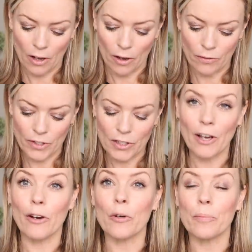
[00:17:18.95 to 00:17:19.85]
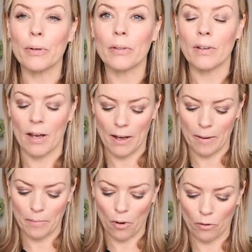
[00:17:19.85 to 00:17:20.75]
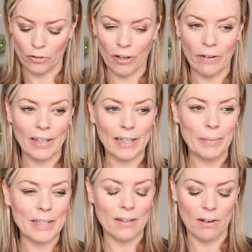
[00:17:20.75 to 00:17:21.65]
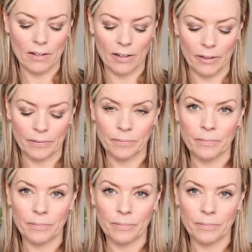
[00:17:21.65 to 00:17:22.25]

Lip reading: of scope on going a little bit darker.